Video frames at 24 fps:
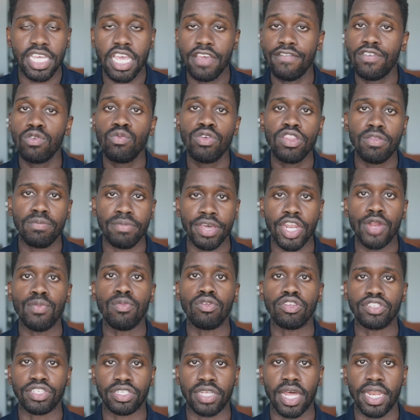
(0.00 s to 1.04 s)
Even with
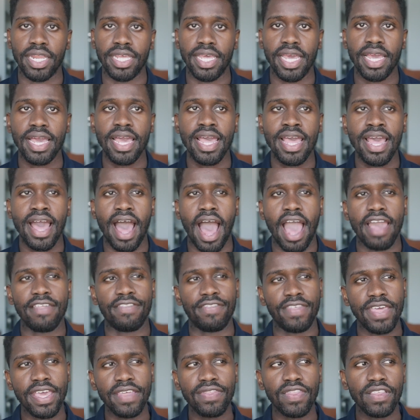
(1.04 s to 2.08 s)
minimal studying, I
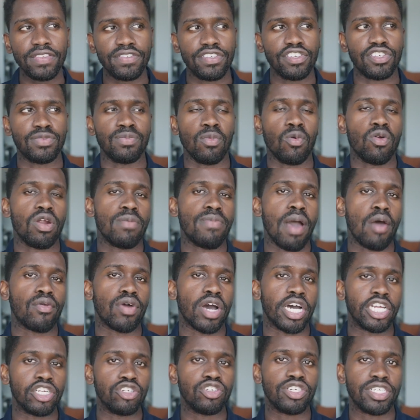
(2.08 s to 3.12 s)
think this is more
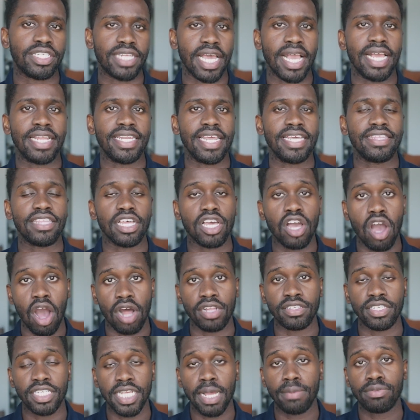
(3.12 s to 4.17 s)
about understanding the
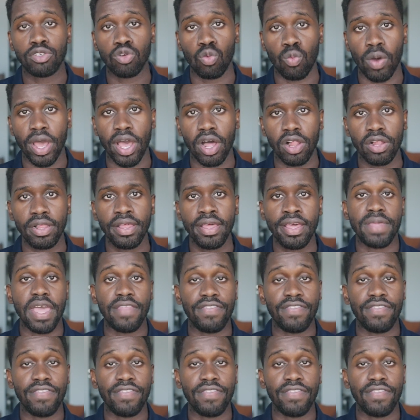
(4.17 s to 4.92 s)
concepts well